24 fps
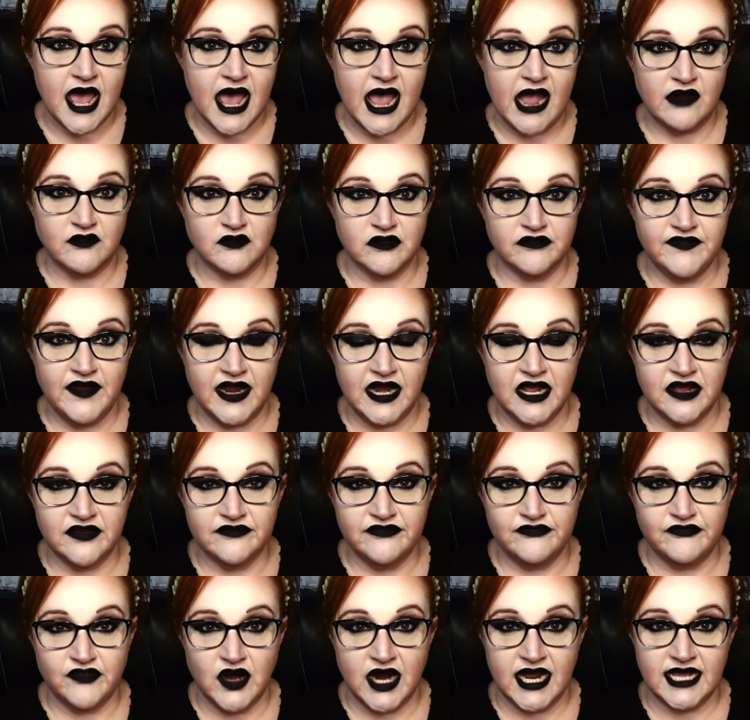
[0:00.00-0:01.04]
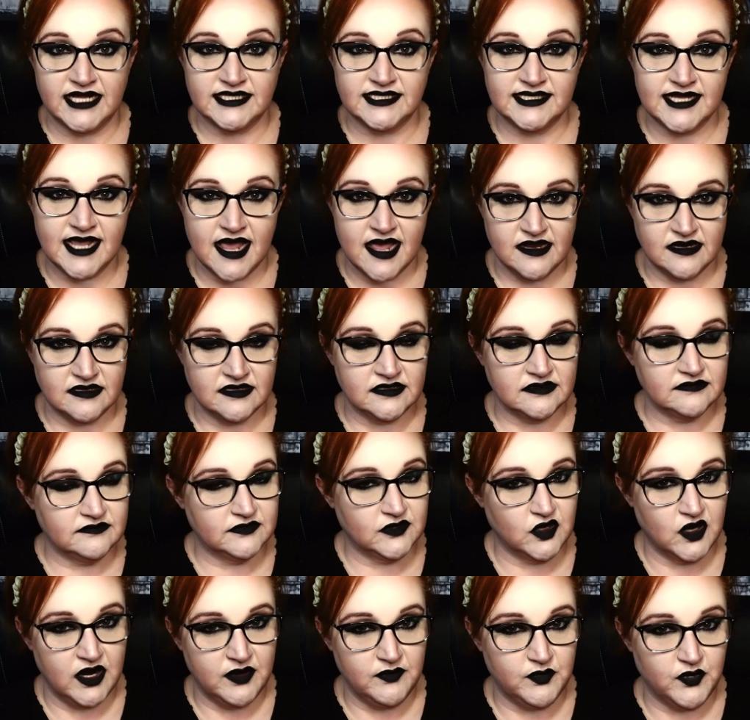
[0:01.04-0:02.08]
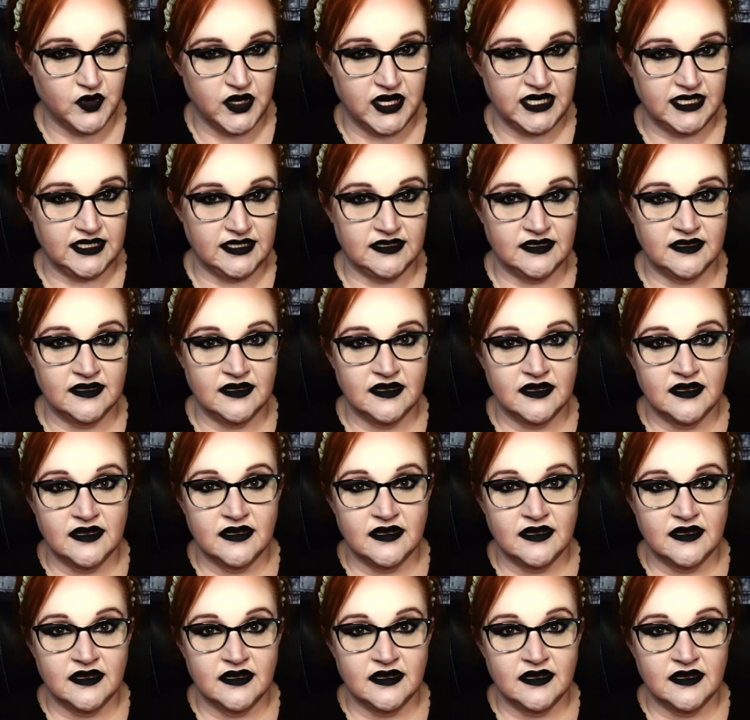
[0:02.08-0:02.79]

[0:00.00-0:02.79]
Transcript: aggravating France and Great Britain.